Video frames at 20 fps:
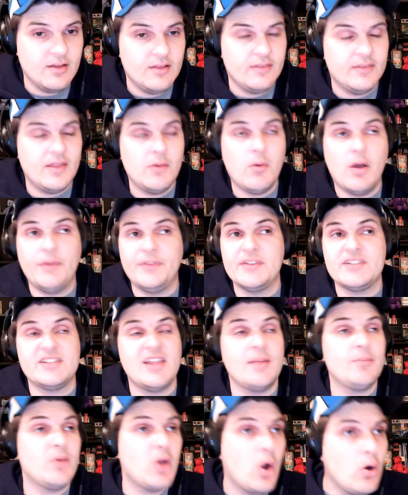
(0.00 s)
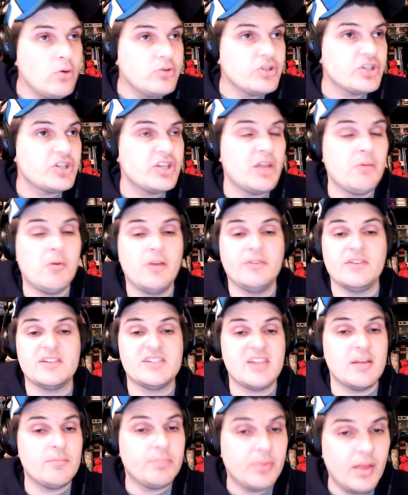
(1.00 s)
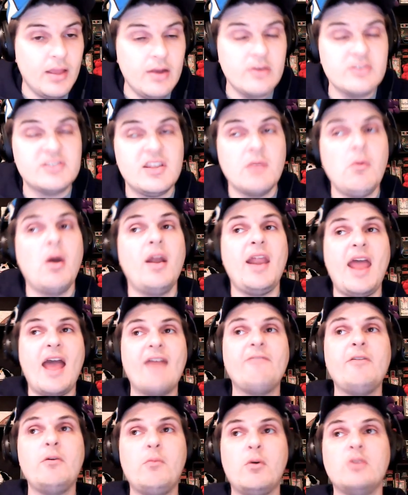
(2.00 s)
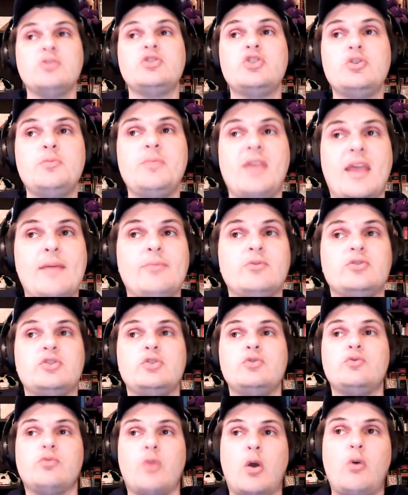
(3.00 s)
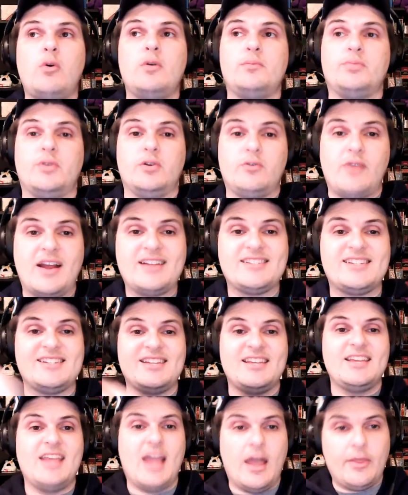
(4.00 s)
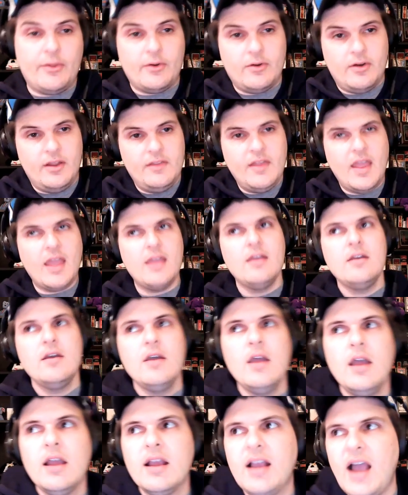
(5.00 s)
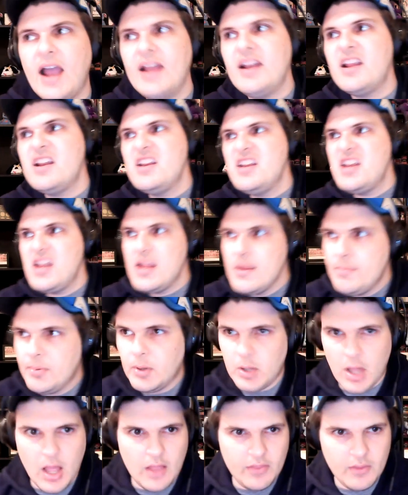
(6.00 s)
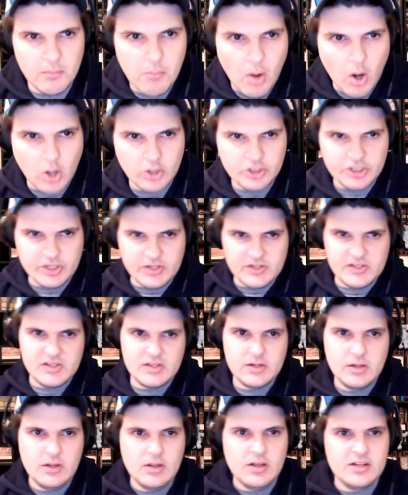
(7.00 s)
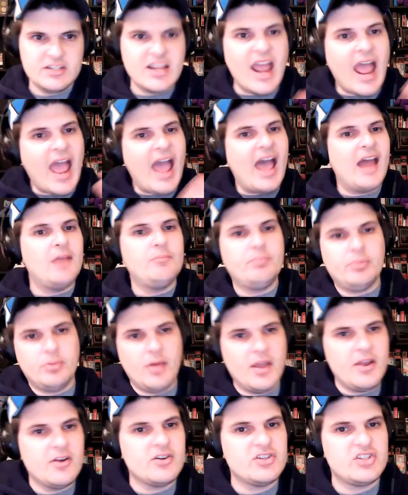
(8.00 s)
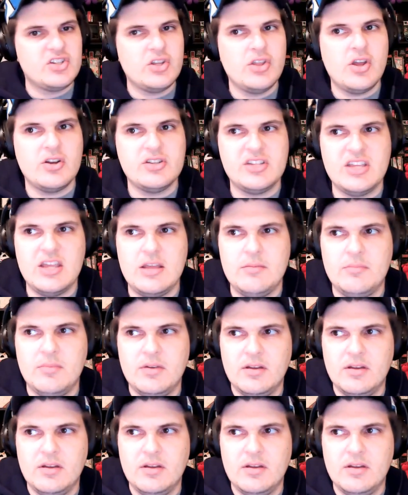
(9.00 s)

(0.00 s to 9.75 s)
They want the same coach, they want the same players, they want everyone to be able to grow and progress together. And they kind of nibble on the margins to add players to their team.